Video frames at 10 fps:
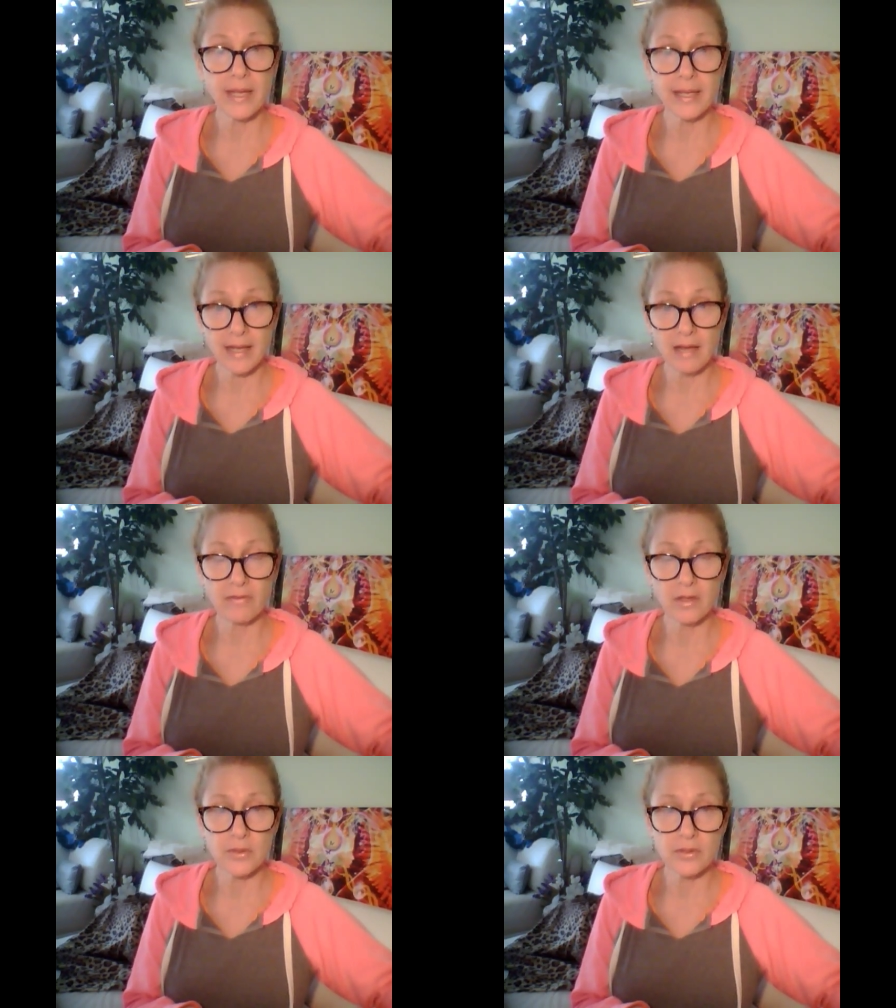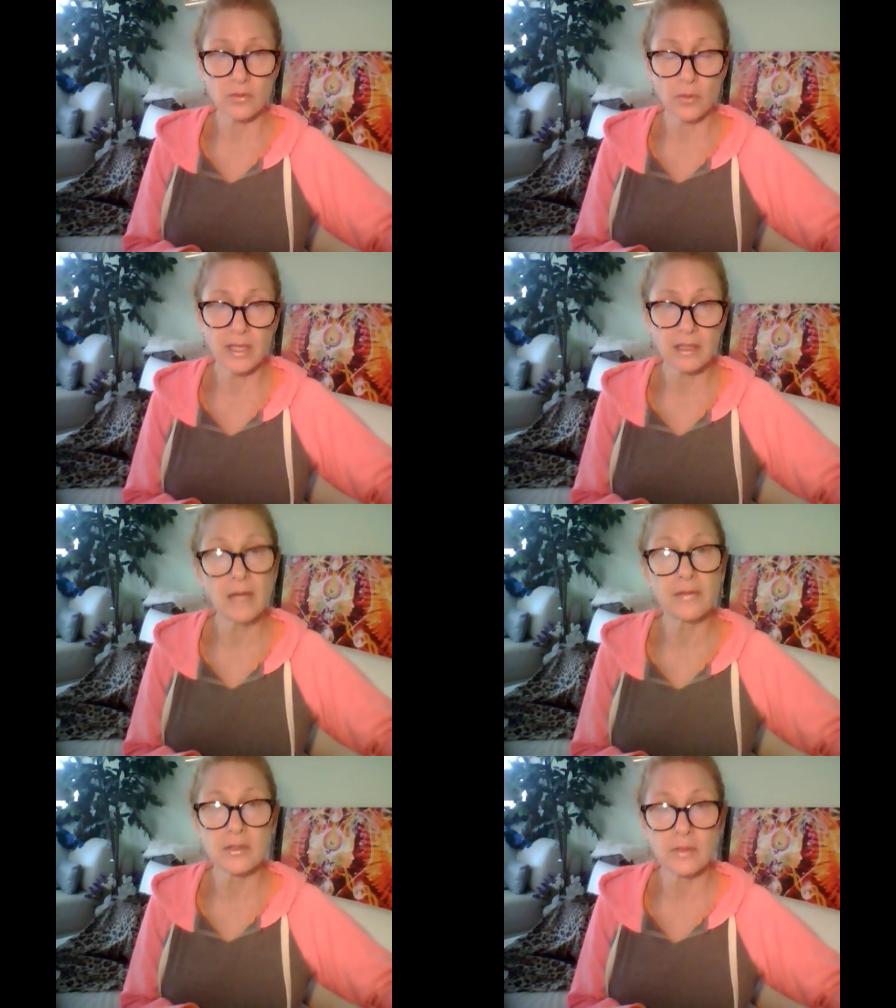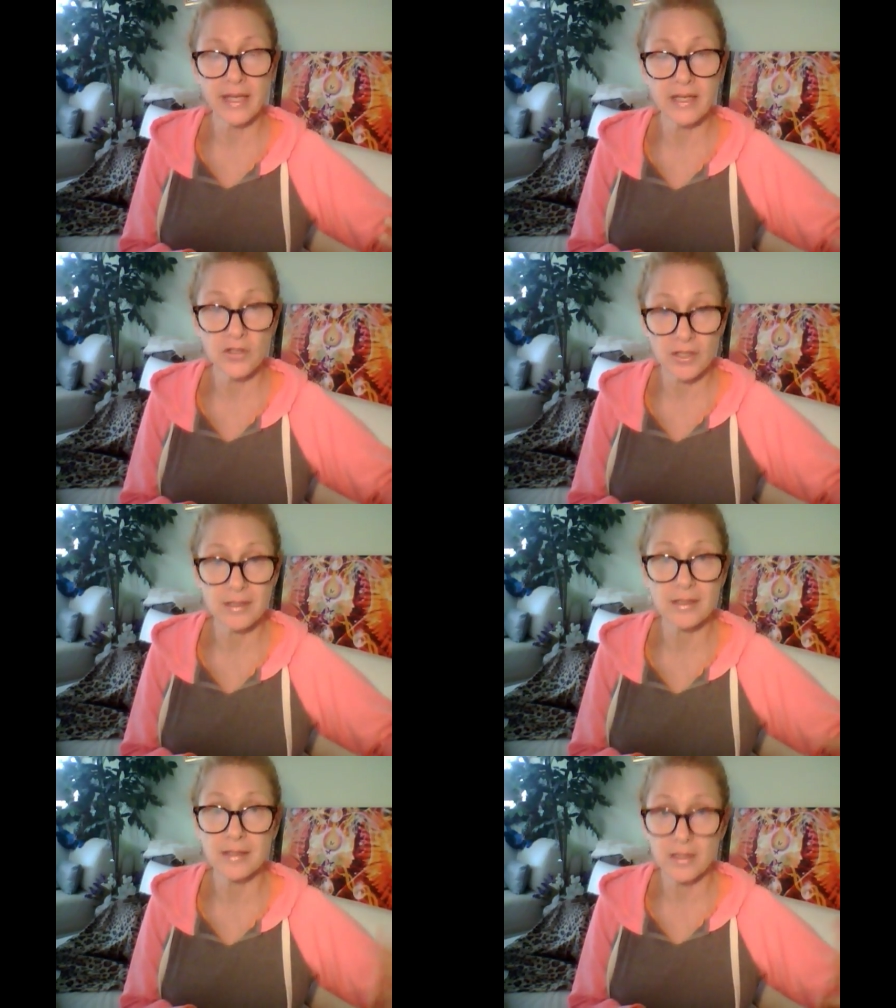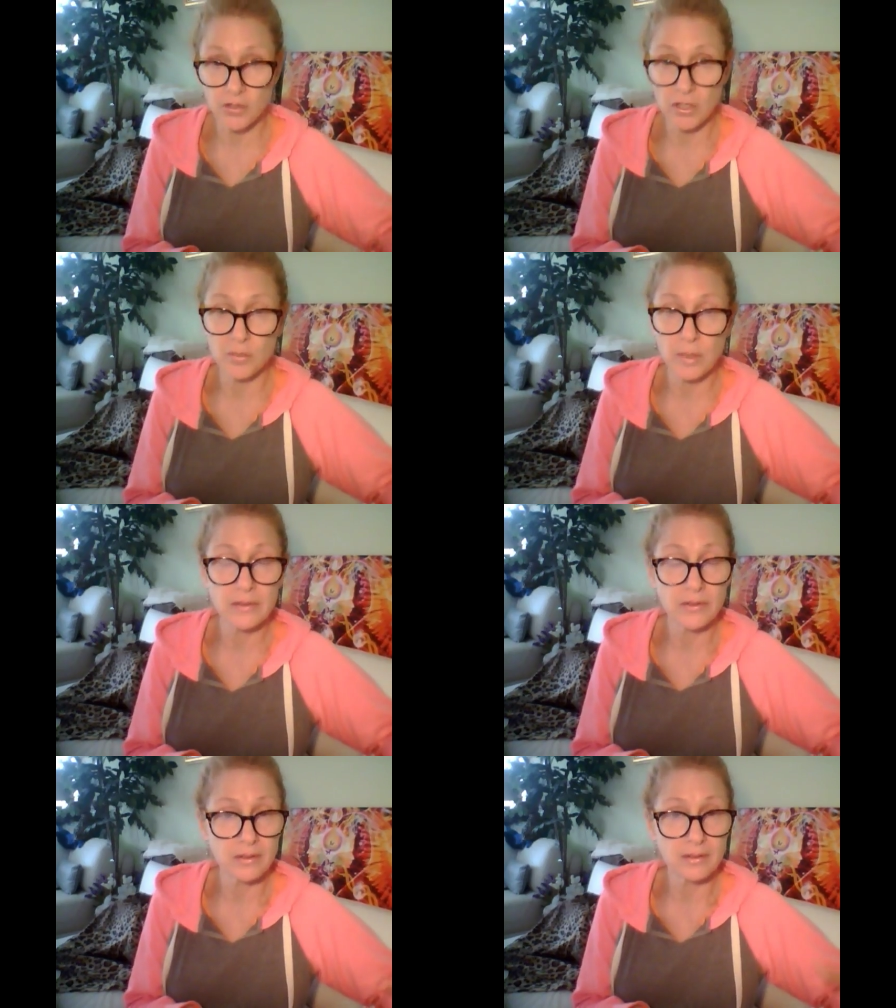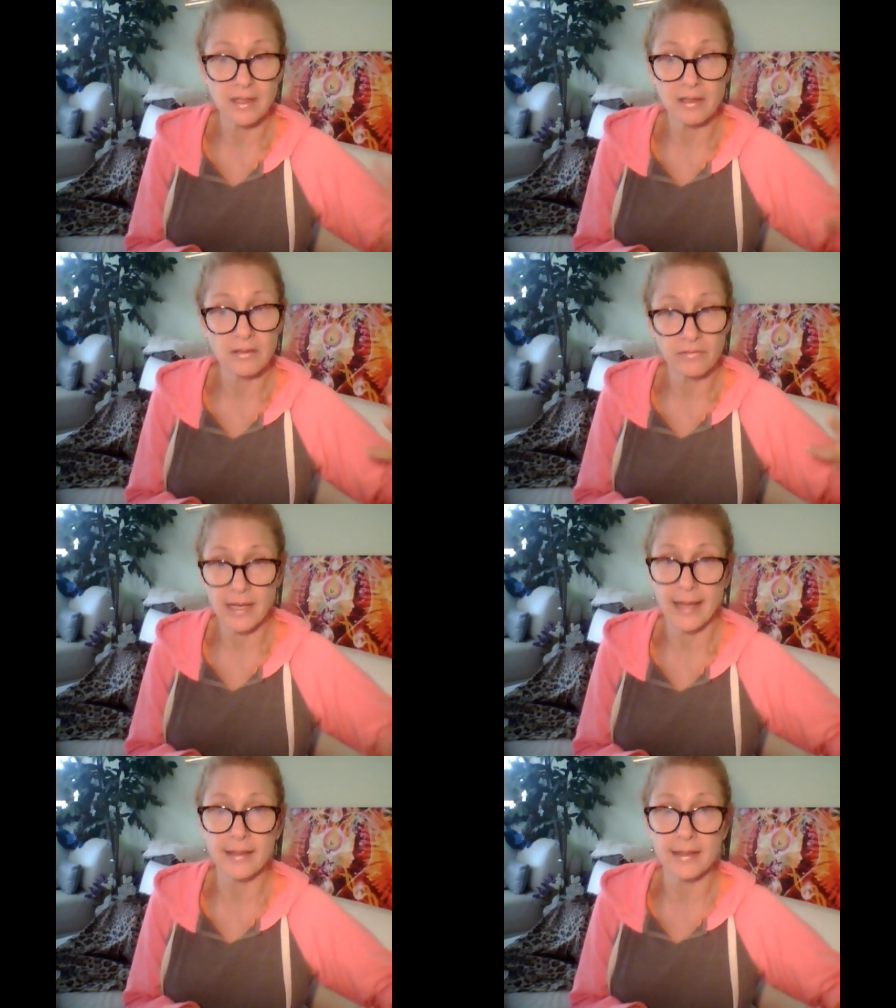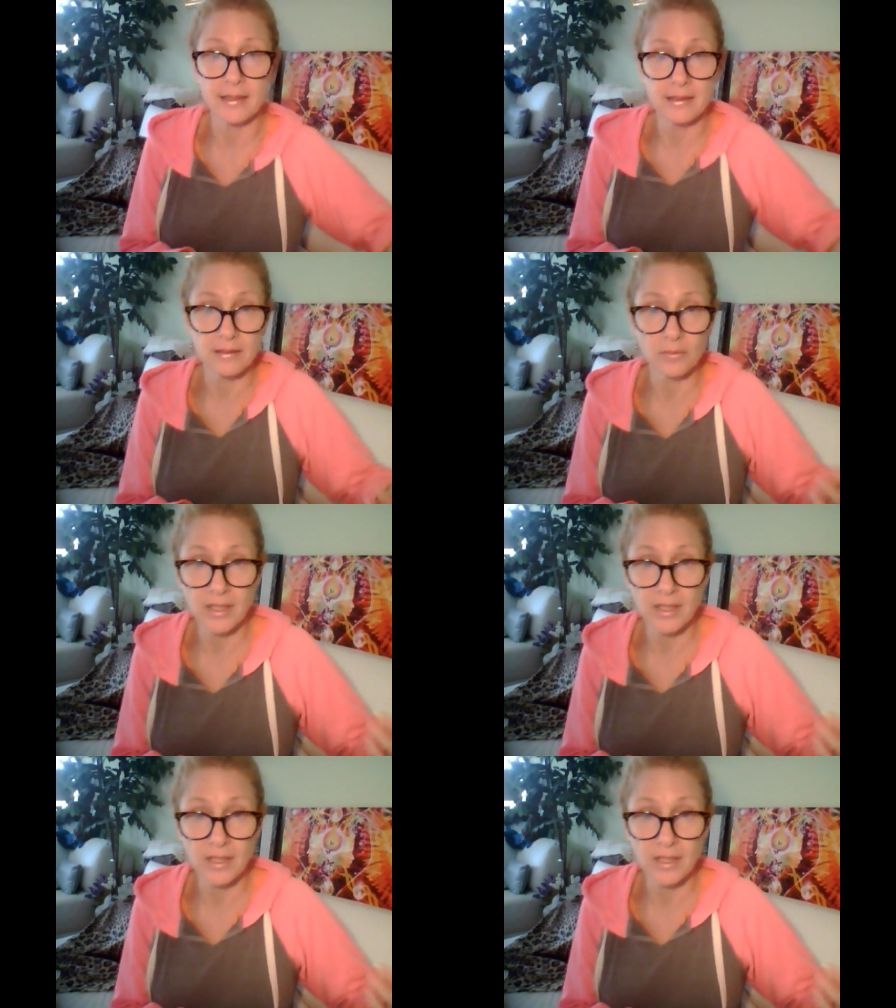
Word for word: Make an effort. It was just twenty eleven. So again, justice and judgment. So this is like finalities.